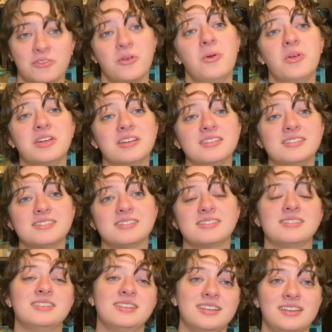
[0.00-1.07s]
course,
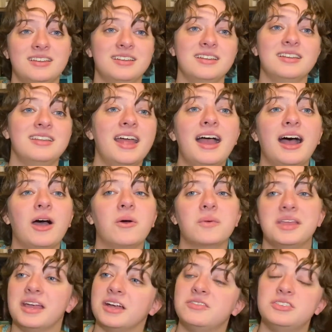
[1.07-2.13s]
now
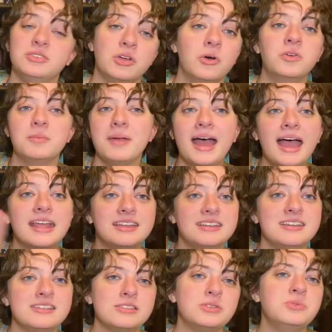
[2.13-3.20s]
we have to go to Magnus,